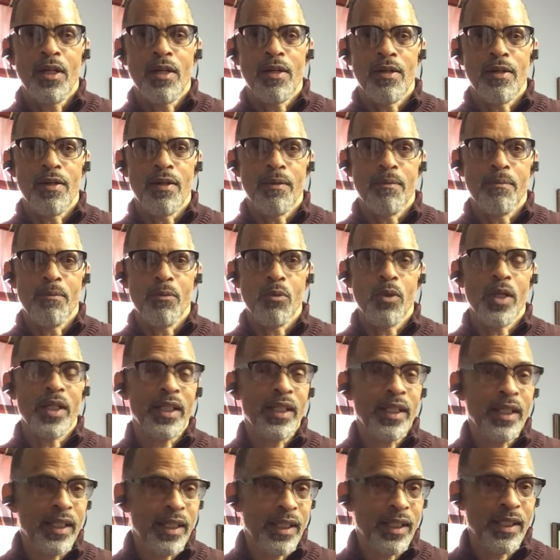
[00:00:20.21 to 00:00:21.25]
what
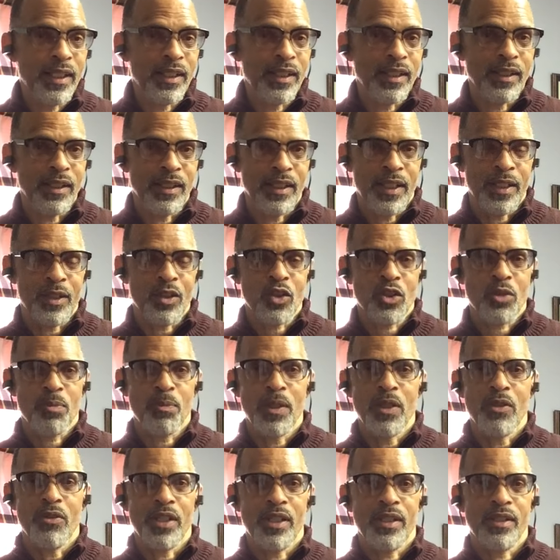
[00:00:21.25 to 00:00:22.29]
he
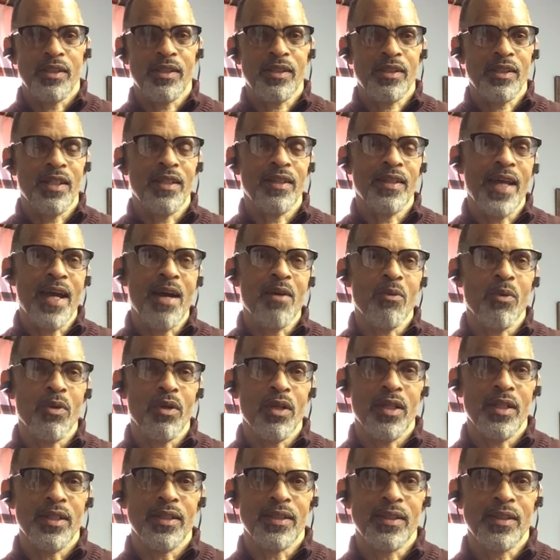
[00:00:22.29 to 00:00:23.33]
experienced, and that
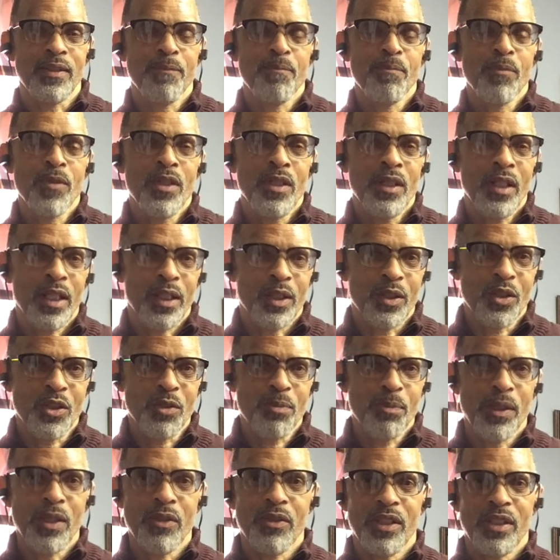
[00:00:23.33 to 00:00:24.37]
was
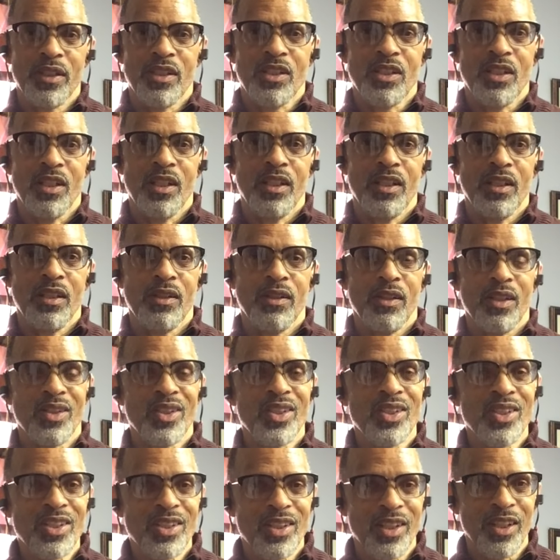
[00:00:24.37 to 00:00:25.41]
experiencing the
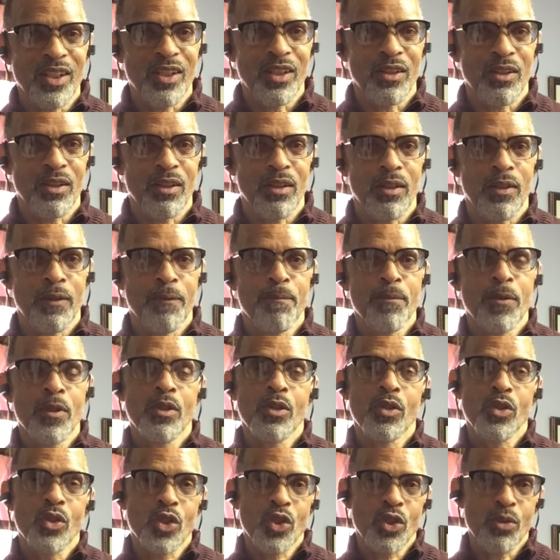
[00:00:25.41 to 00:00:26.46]
still,
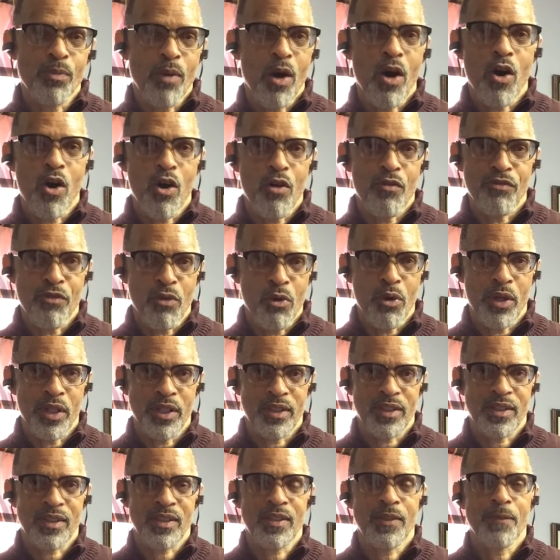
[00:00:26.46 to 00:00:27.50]
small
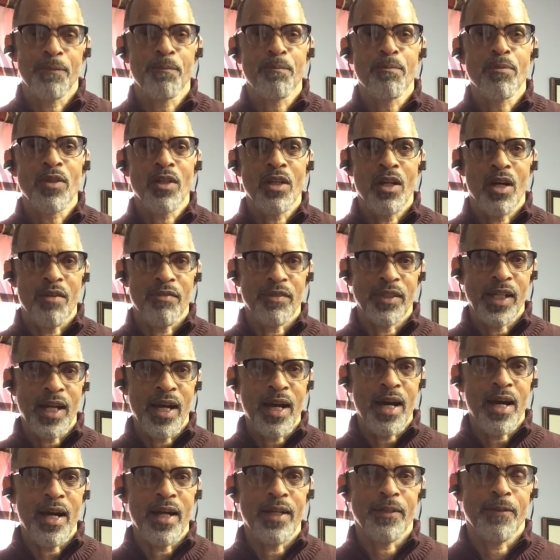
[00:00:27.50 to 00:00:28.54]
voice of
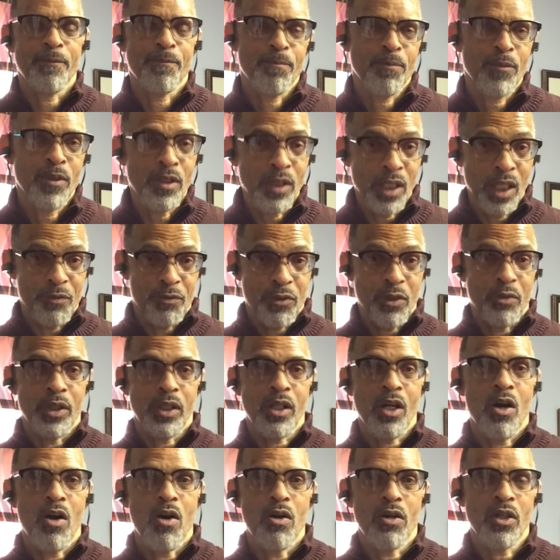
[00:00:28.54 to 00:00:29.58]
God. If you
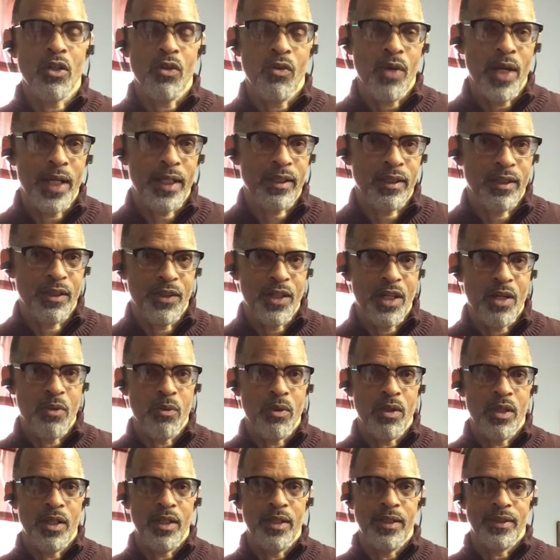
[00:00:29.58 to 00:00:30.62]
recall correctly, there
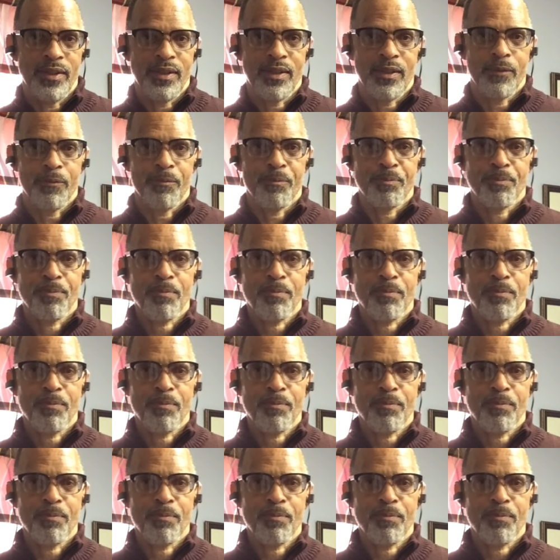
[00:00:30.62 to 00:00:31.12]
was